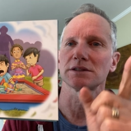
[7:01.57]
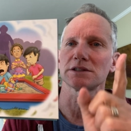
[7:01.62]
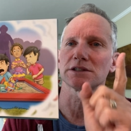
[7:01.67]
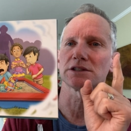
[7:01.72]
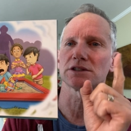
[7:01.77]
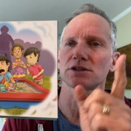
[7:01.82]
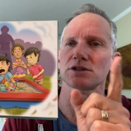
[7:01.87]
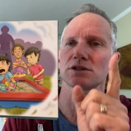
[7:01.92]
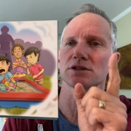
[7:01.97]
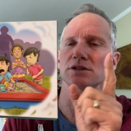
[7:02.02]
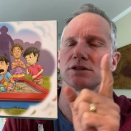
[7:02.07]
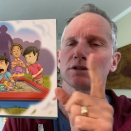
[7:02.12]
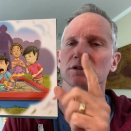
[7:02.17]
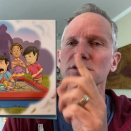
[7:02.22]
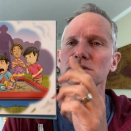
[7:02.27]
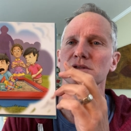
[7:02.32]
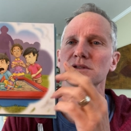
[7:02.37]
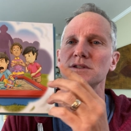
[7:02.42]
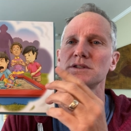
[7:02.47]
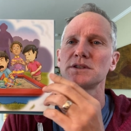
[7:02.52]

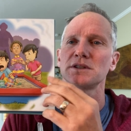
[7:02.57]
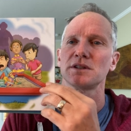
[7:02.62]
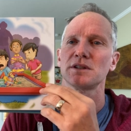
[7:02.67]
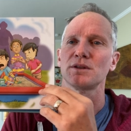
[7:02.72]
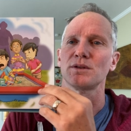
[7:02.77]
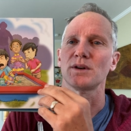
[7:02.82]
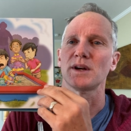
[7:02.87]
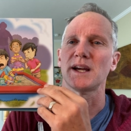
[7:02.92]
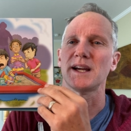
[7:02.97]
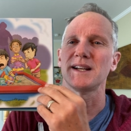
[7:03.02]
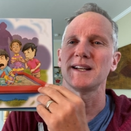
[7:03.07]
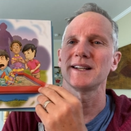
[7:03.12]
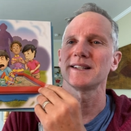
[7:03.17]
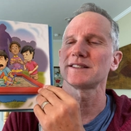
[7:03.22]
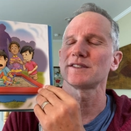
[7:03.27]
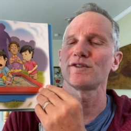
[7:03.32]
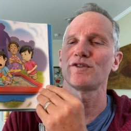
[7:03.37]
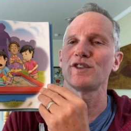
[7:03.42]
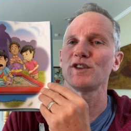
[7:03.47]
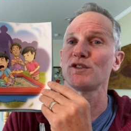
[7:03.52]
Right? It
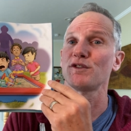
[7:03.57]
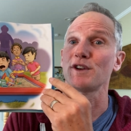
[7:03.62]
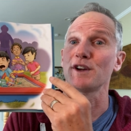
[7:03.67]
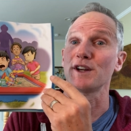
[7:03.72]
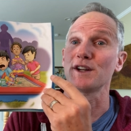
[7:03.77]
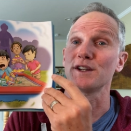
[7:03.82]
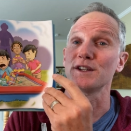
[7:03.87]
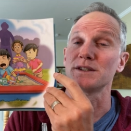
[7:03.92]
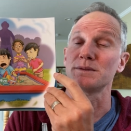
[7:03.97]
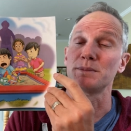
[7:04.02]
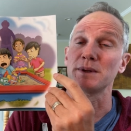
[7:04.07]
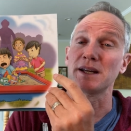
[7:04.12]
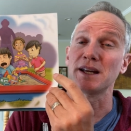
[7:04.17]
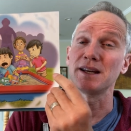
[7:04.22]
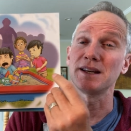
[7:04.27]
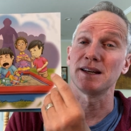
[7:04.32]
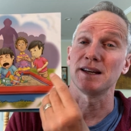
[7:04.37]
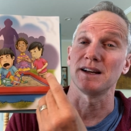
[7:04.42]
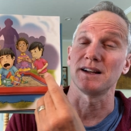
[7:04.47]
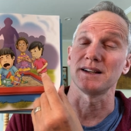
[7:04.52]
doesn't feel very good to
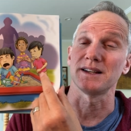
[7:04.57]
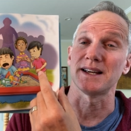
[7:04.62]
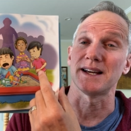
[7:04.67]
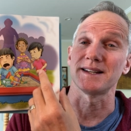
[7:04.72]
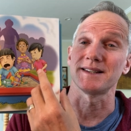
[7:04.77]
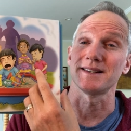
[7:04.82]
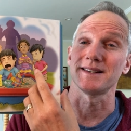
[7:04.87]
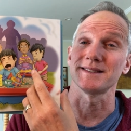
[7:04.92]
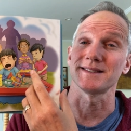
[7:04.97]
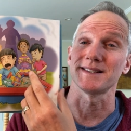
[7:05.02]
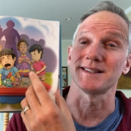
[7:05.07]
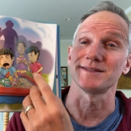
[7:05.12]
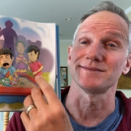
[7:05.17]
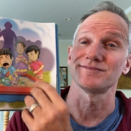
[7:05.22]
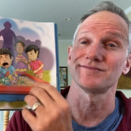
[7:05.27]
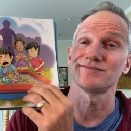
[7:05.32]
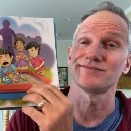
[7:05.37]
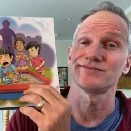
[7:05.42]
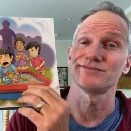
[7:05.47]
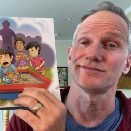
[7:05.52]
get yelled at, does it?
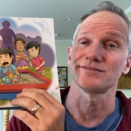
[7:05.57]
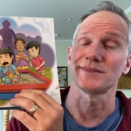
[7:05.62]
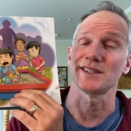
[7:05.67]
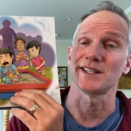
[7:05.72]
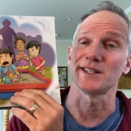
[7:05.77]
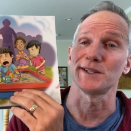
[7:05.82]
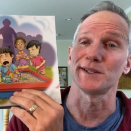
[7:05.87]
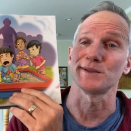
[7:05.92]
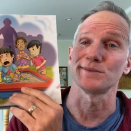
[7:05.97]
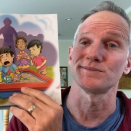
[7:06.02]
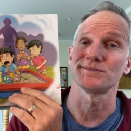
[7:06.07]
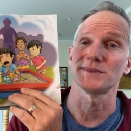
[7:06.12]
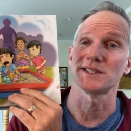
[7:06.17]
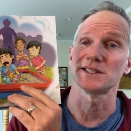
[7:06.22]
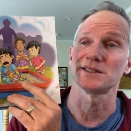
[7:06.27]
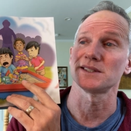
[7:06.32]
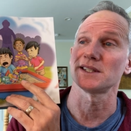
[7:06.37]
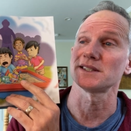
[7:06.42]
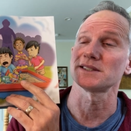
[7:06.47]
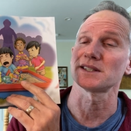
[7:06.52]
No,
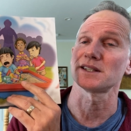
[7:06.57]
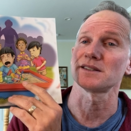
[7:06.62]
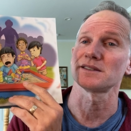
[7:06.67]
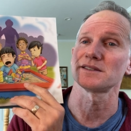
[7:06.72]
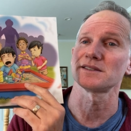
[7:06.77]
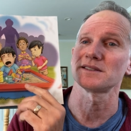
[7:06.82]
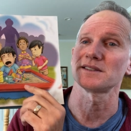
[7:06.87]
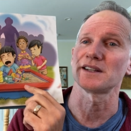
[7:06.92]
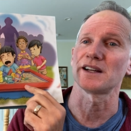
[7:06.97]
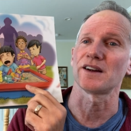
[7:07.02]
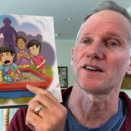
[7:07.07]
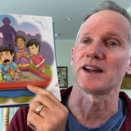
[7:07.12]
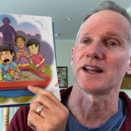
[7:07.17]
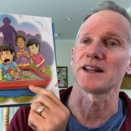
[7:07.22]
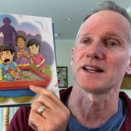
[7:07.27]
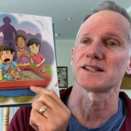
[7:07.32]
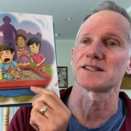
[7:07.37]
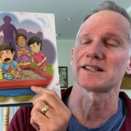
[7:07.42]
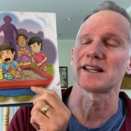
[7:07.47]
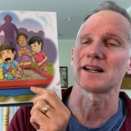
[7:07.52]
it doesn't. All right,
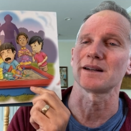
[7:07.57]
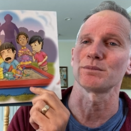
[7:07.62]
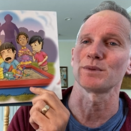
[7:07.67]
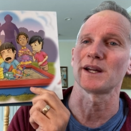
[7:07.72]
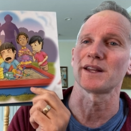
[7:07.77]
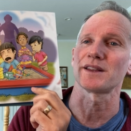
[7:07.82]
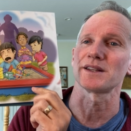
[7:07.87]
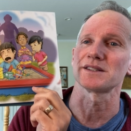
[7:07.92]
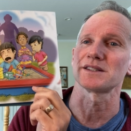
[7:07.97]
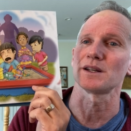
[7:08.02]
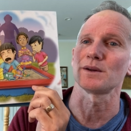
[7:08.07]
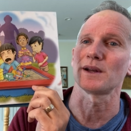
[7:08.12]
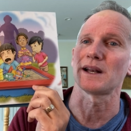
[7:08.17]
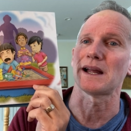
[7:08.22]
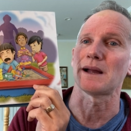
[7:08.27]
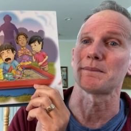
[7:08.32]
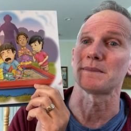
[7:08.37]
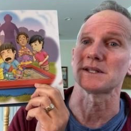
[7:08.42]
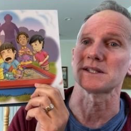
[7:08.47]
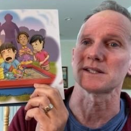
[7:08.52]
let's take a breath and see what
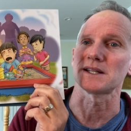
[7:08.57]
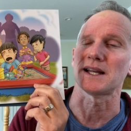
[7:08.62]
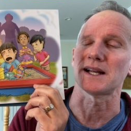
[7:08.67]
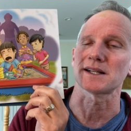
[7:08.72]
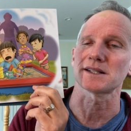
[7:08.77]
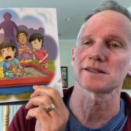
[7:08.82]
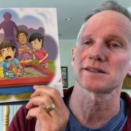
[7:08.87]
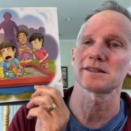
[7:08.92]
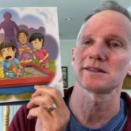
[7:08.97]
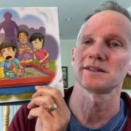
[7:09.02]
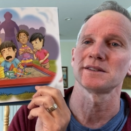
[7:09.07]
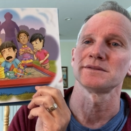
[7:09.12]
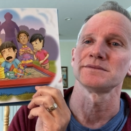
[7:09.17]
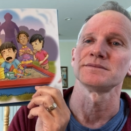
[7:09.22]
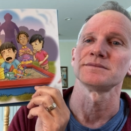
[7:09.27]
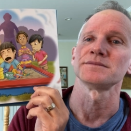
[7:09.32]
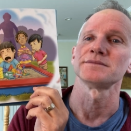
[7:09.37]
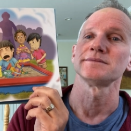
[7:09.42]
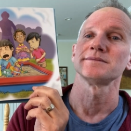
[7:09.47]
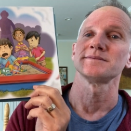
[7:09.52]
happens next.
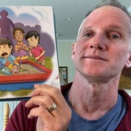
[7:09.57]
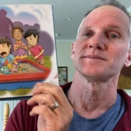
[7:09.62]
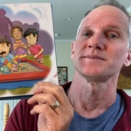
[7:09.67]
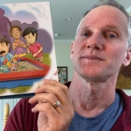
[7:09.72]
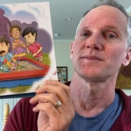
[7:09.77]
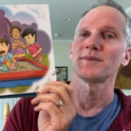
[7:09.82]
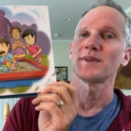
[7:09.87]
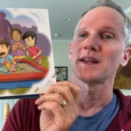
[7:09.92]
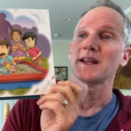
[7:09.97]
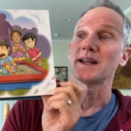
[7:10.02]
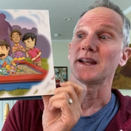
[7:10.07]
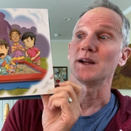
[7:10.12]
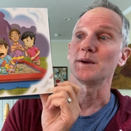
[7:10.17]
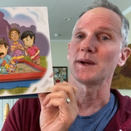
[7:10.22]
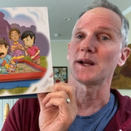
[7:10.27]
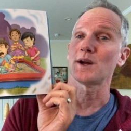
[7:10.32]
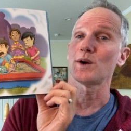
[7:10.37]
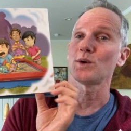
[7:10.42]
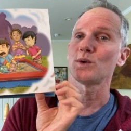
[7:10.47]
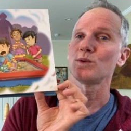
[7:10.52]
Here we
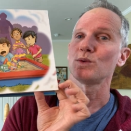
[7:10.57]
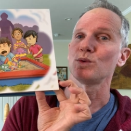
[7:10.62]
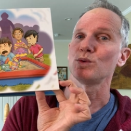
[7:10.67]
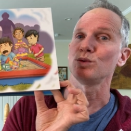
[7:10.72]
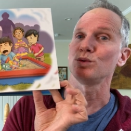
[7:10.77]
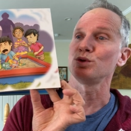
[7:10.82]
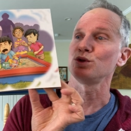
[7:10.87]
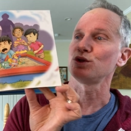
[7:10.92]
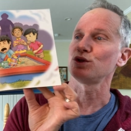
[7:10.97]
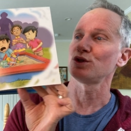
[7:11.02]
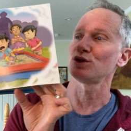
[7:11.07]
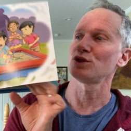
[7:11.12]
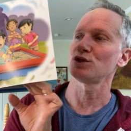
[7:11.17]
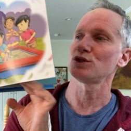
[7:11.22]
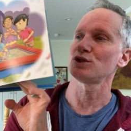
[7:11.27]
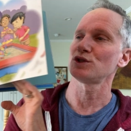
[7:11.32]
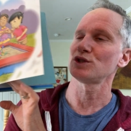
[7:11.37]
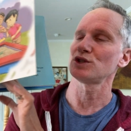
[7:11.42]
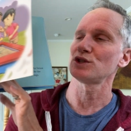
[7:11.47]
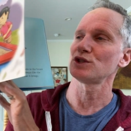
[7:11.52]
go.
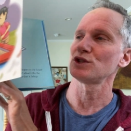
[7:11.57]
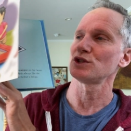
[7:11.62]
Whoosh.